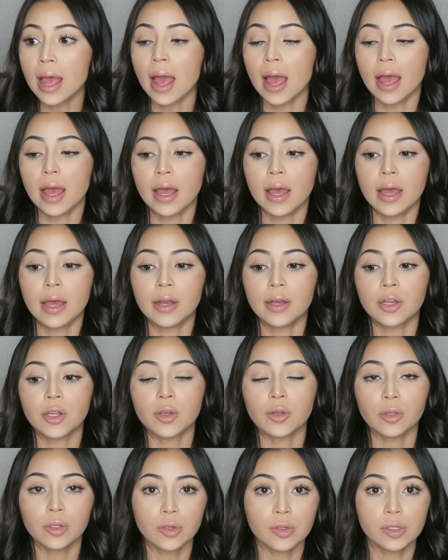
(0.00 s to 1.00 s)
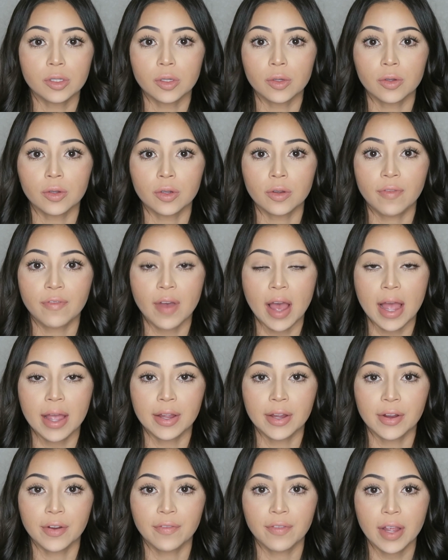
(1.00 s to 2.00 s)
and you lose the fat
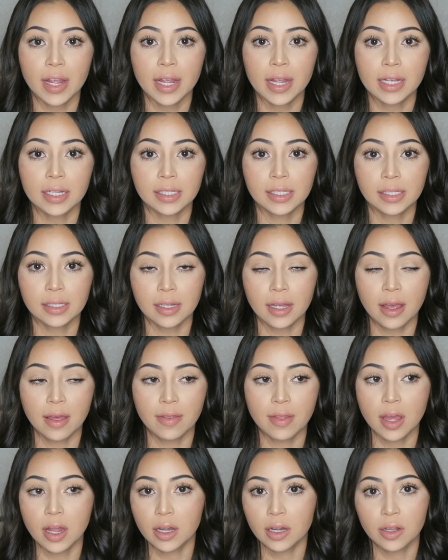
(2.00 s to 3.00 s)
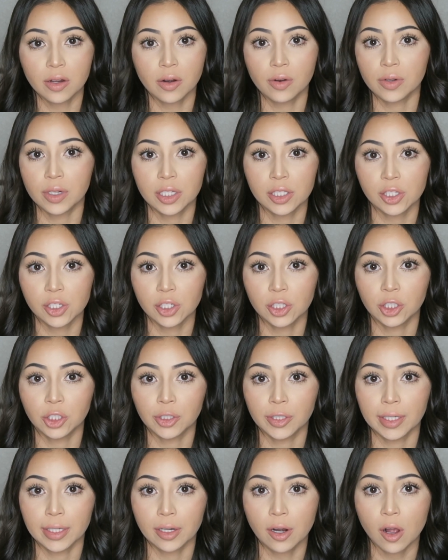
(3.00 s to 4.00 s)
in your face and then you don't need
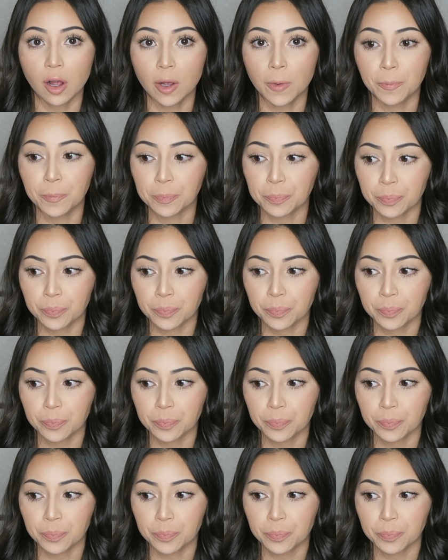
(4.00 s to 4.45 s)
surgery at all?